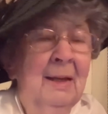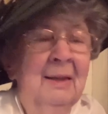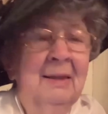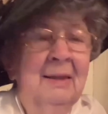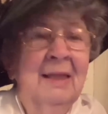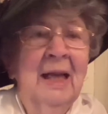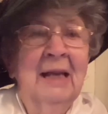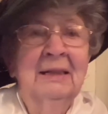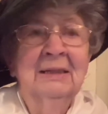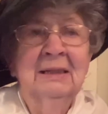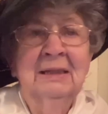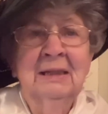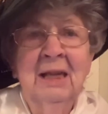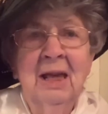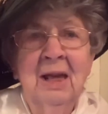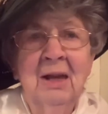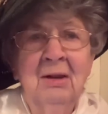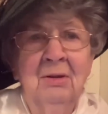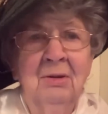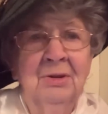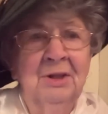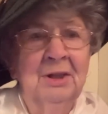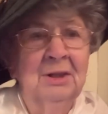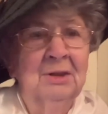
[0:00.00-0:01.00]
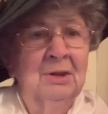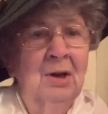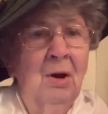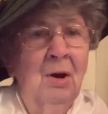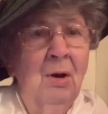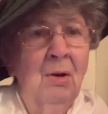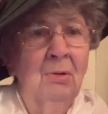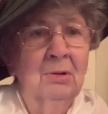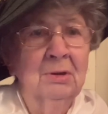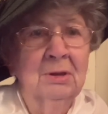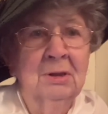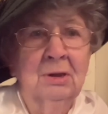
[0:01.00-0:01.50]
that scale that
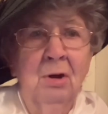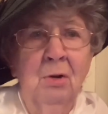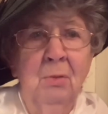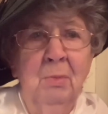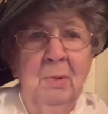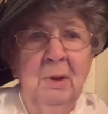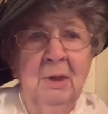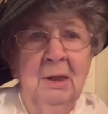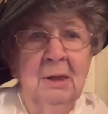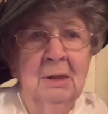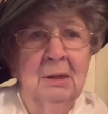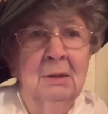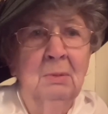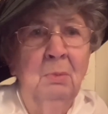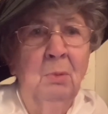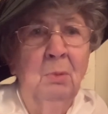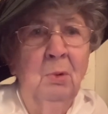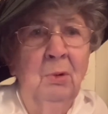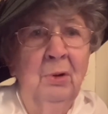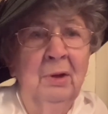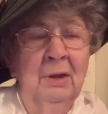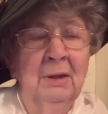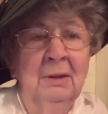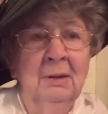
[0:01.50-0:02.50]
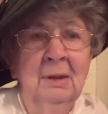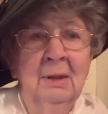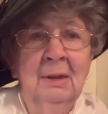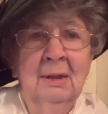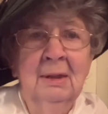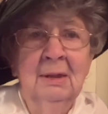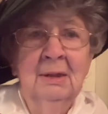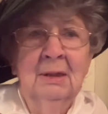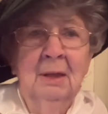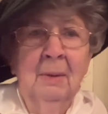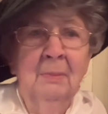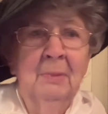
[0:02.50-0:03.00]
talks told me this morning.
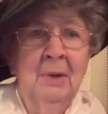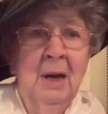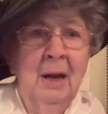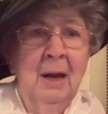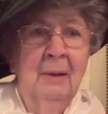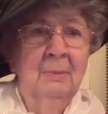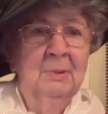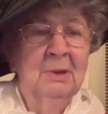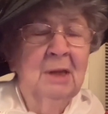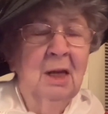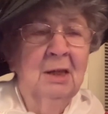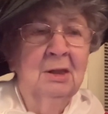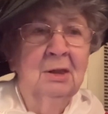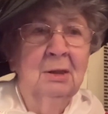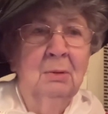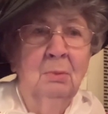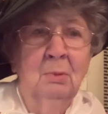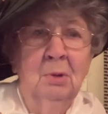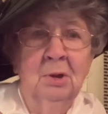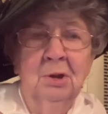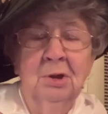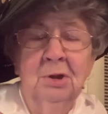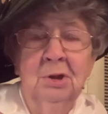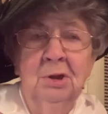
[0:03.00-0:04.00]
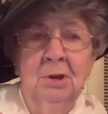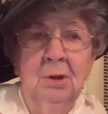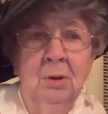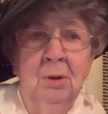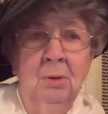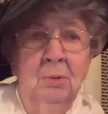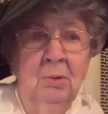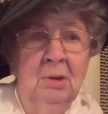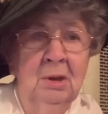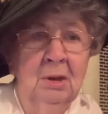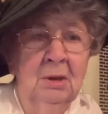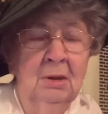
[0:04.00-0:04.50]
Sometimes I just want to
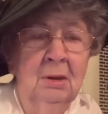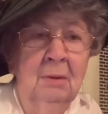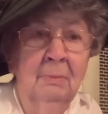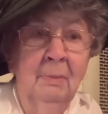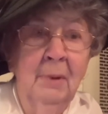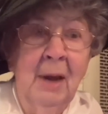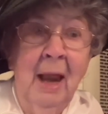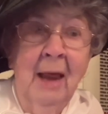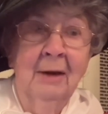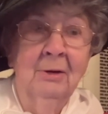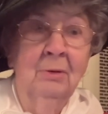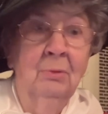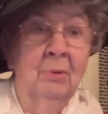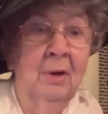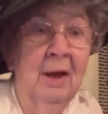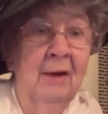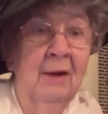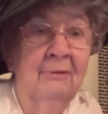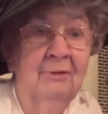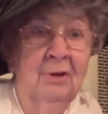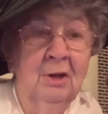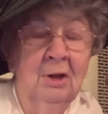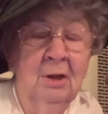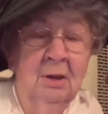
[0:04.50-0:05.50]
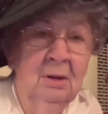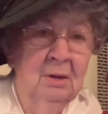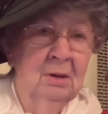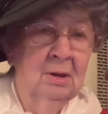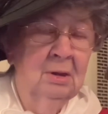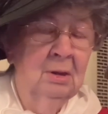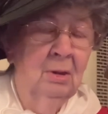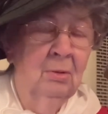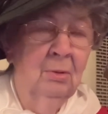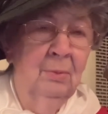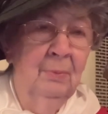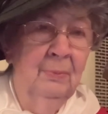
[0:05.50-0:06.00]
shoot it, but I don't have a gun,
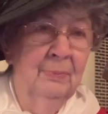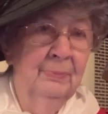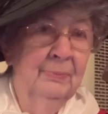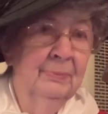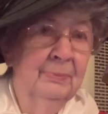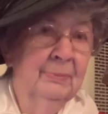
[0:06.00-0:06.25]
so...